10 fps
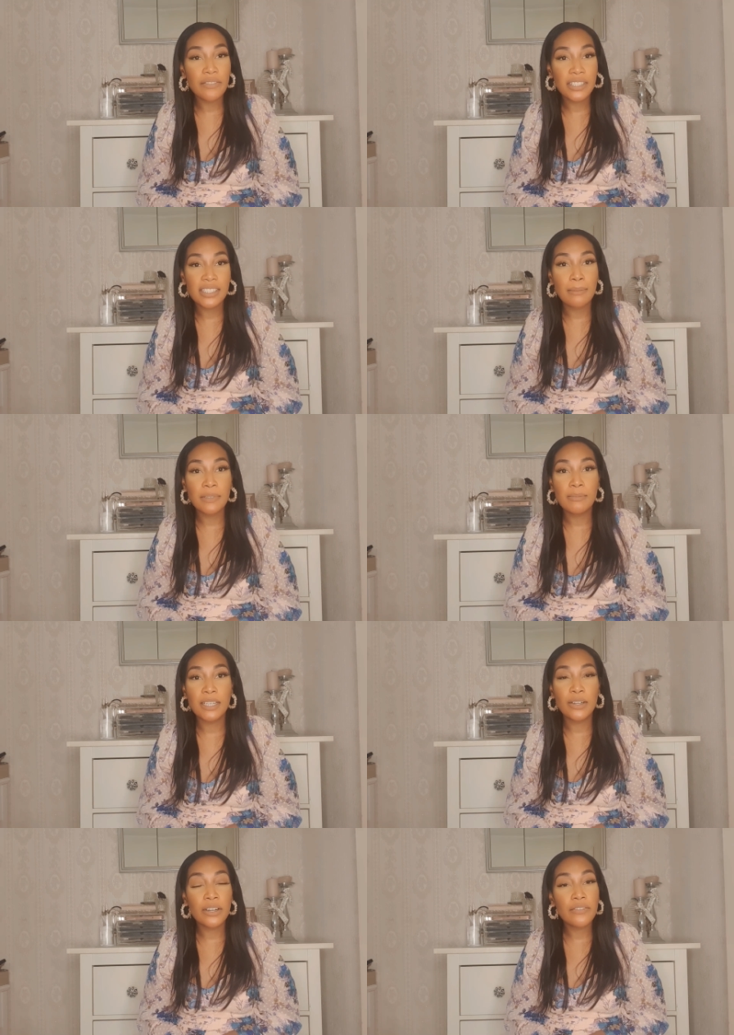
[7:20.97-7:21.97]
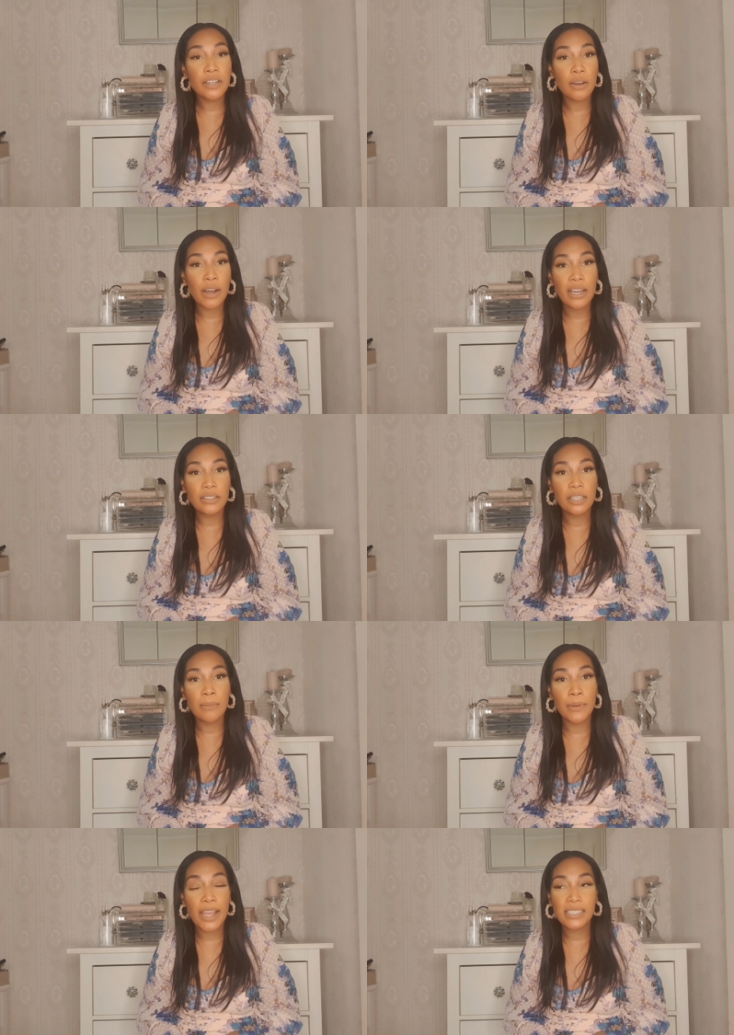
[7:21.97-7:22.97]
sometimes I don't even know how
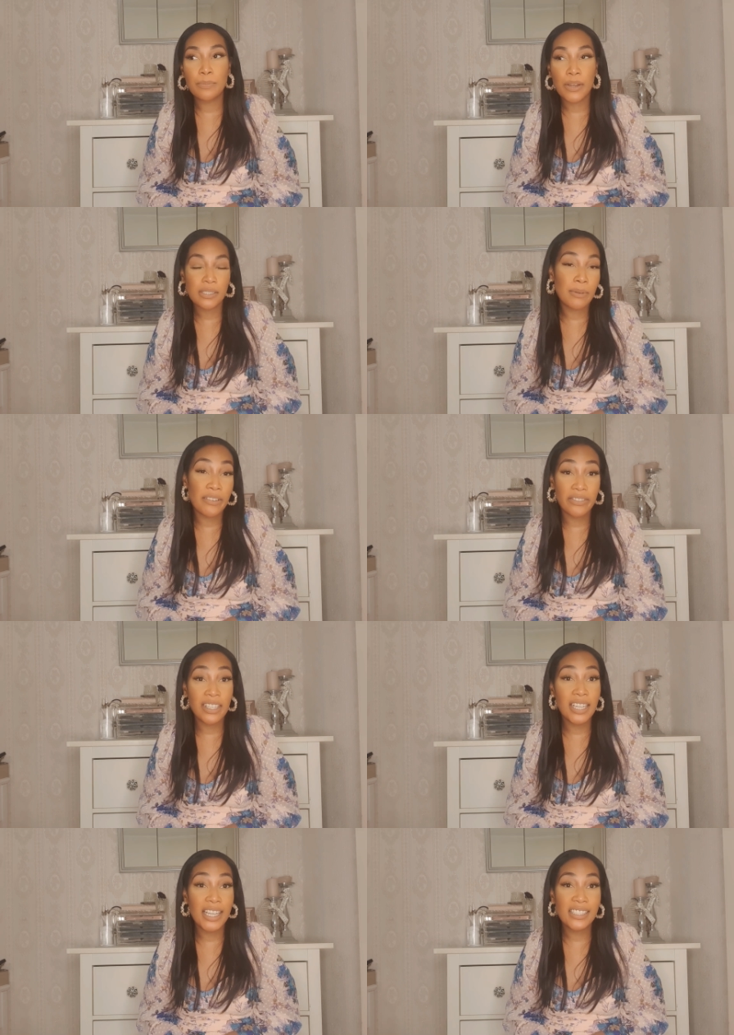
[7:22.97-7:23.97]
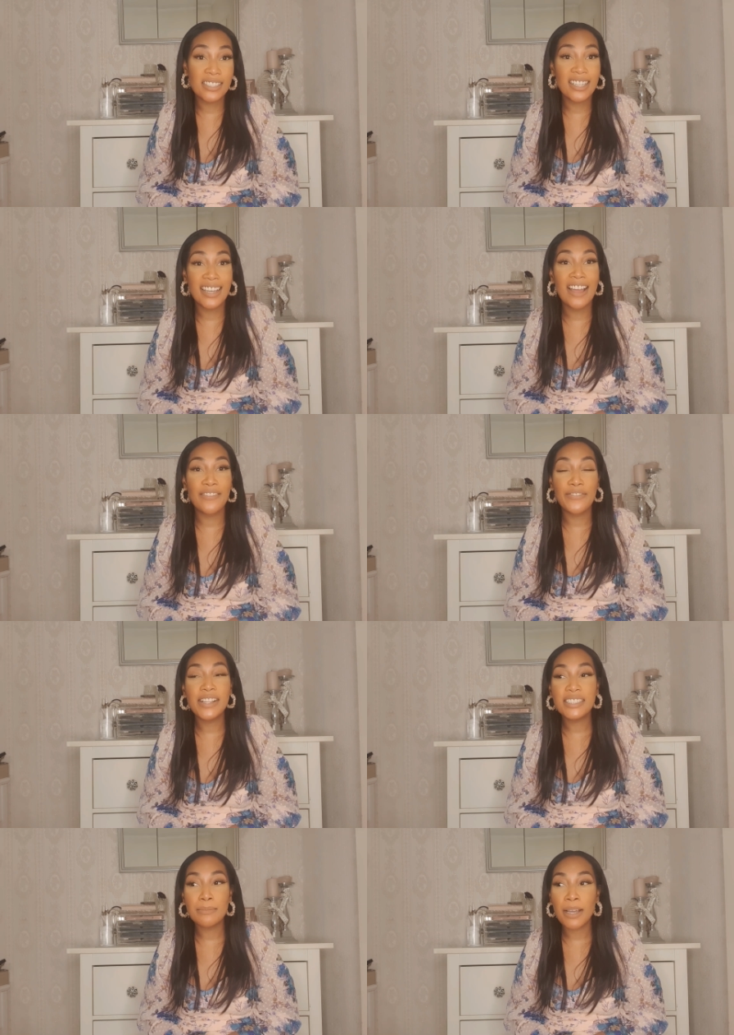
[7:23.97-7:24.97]
to express my feelings. Like, I
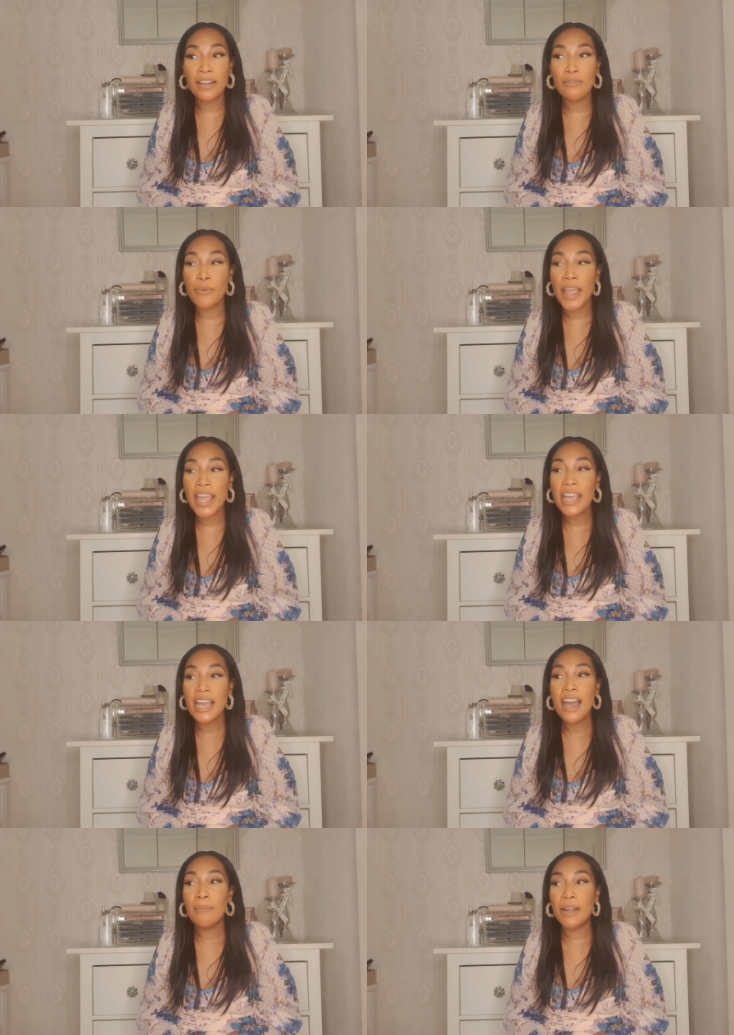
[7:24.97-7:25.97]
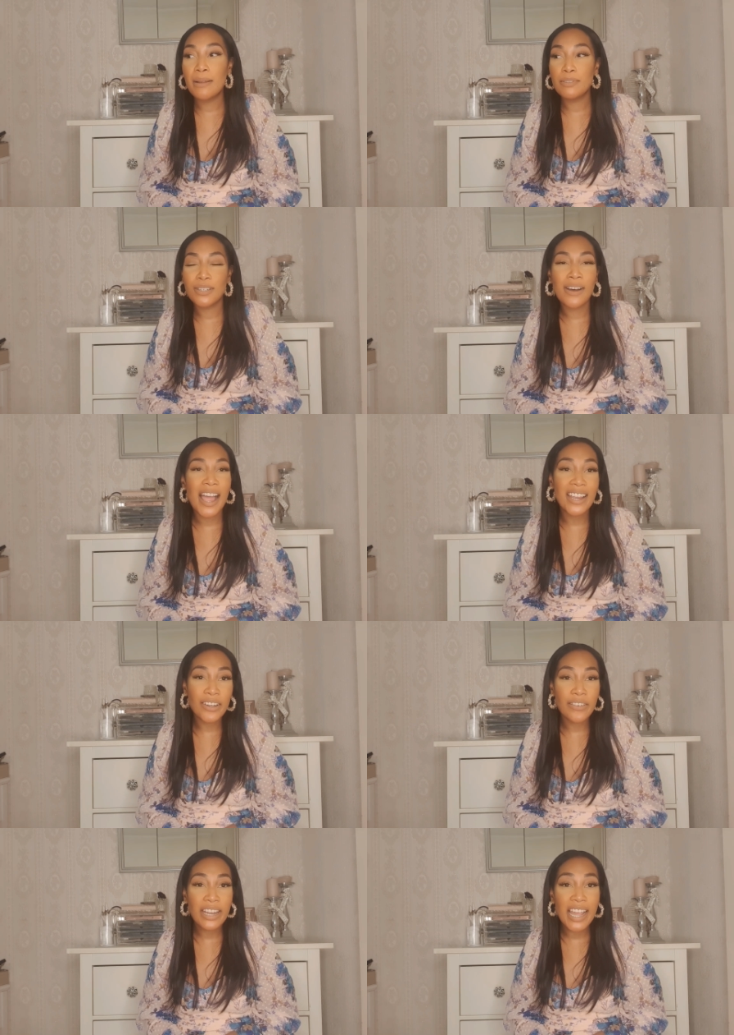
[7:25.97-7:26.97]
feel some kind of way, but I'm so
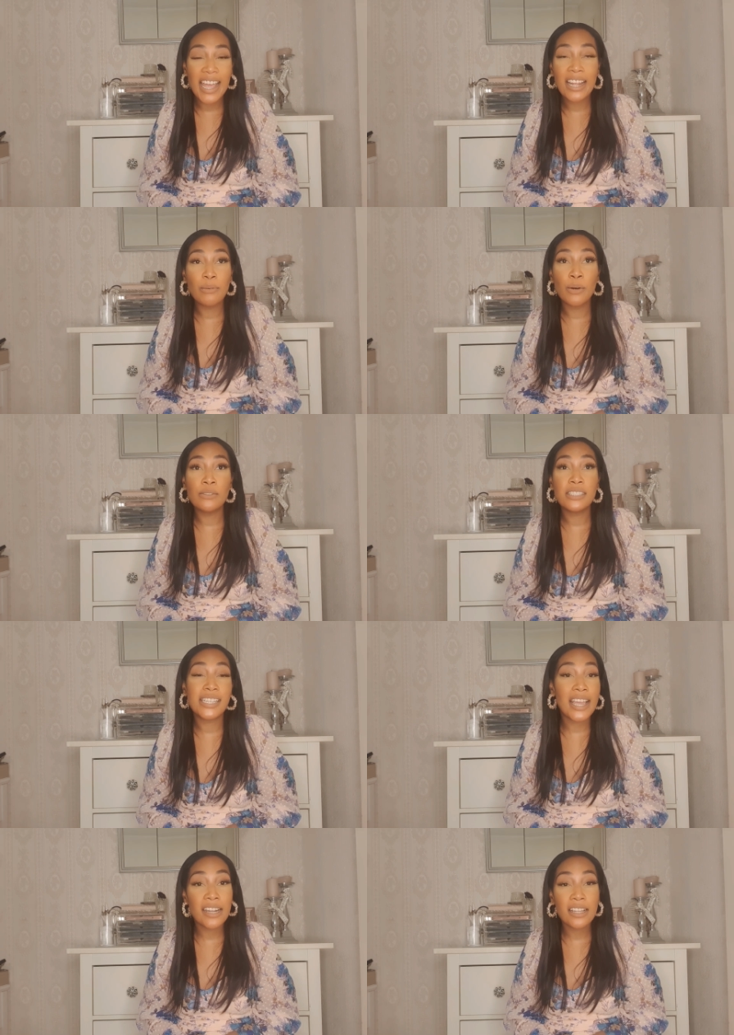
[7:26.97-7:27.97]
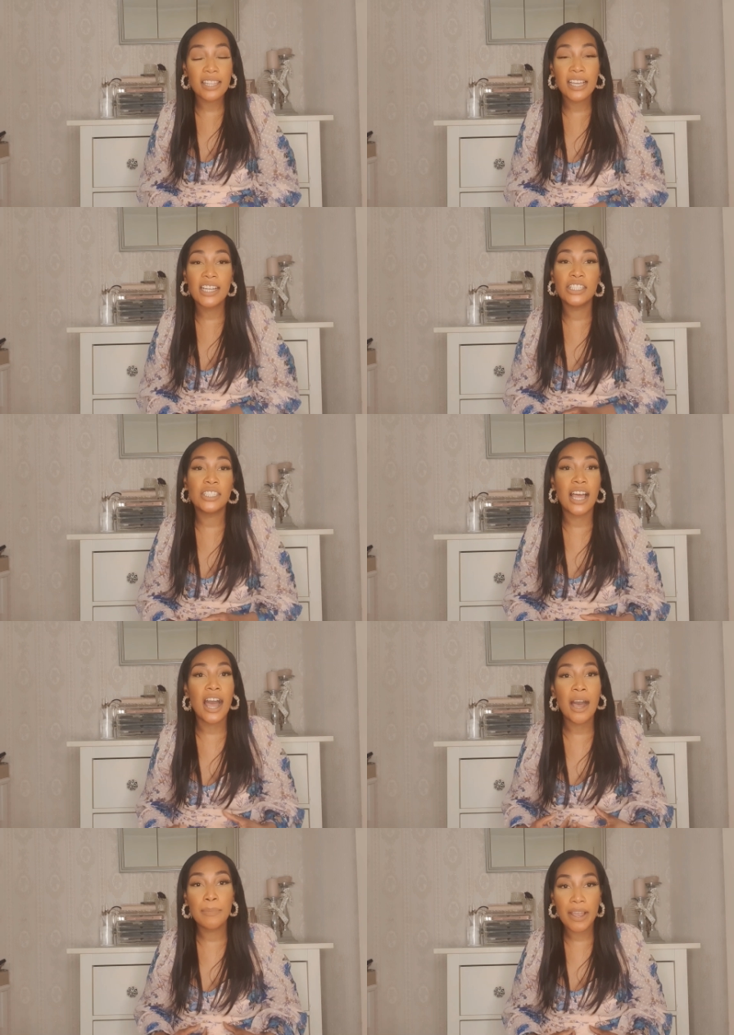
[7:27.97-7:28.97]
angry and I won't say anything. I just
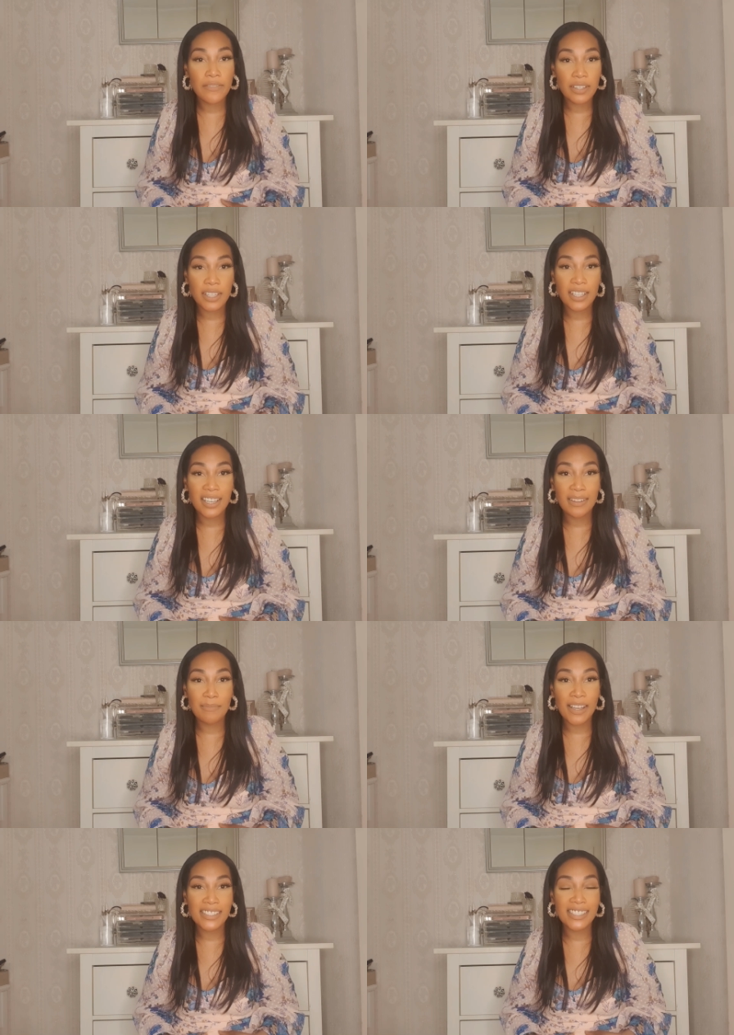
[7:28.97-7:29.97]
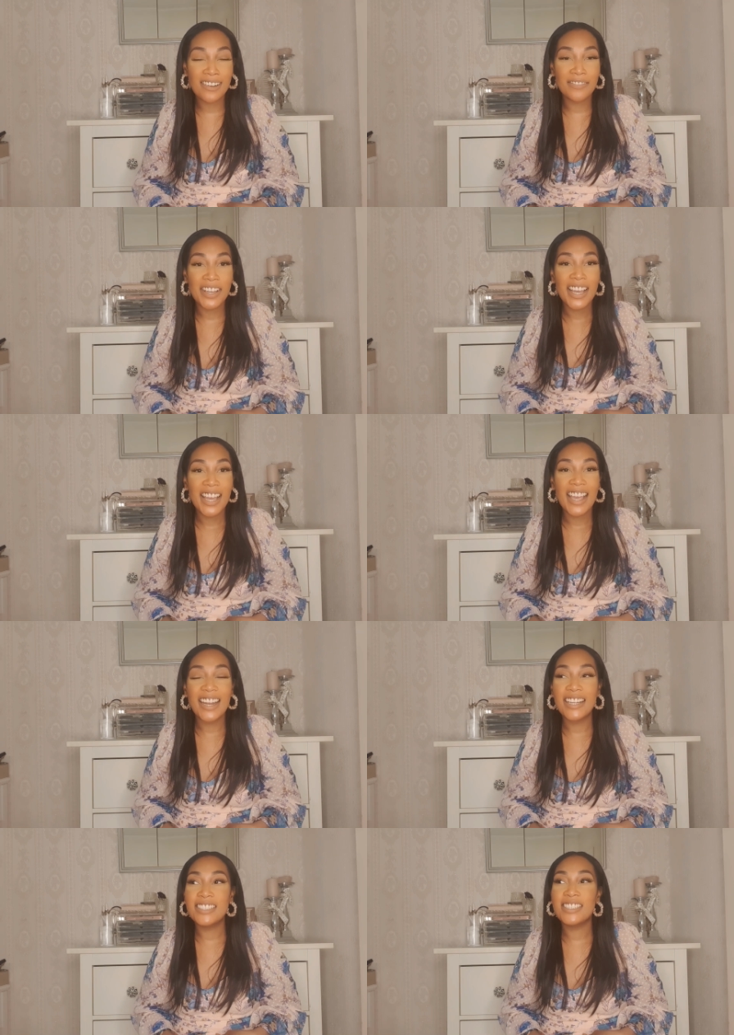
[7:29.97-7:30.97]
harbor everything in myself,
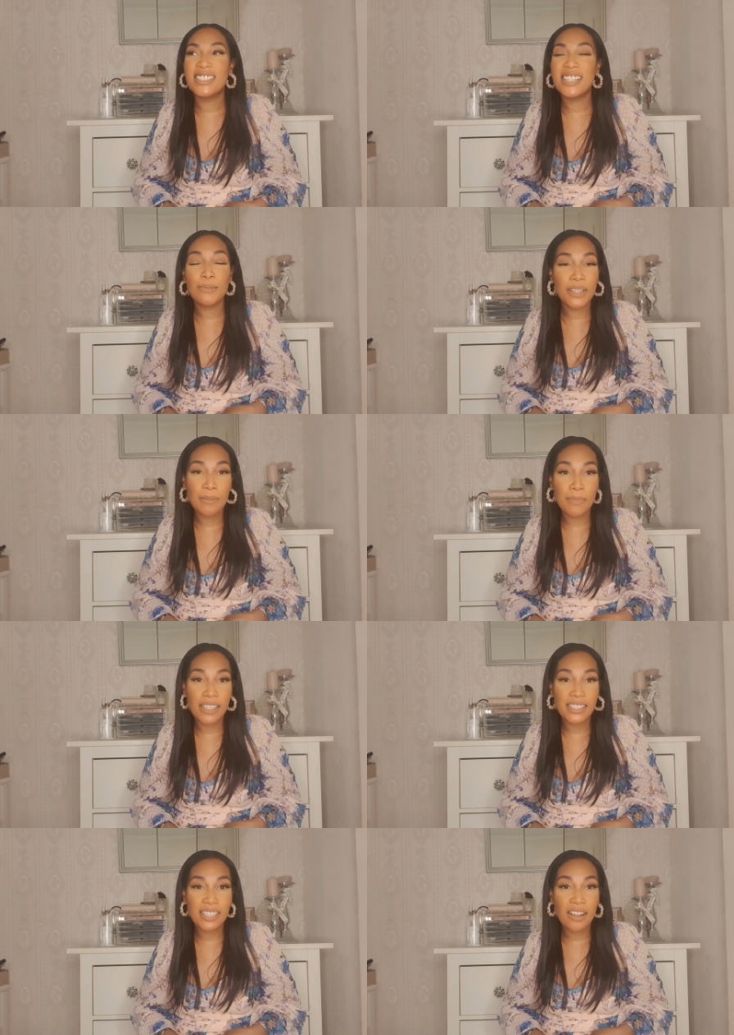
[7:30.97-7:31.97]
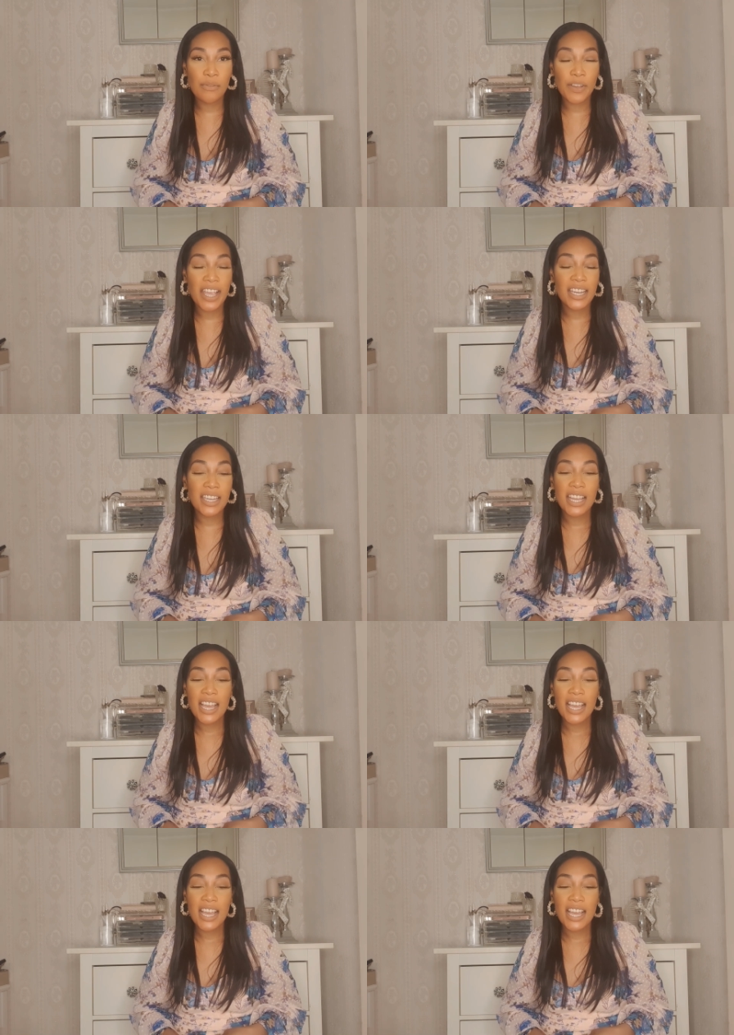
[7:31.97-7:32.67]
and I just deal with it myself. And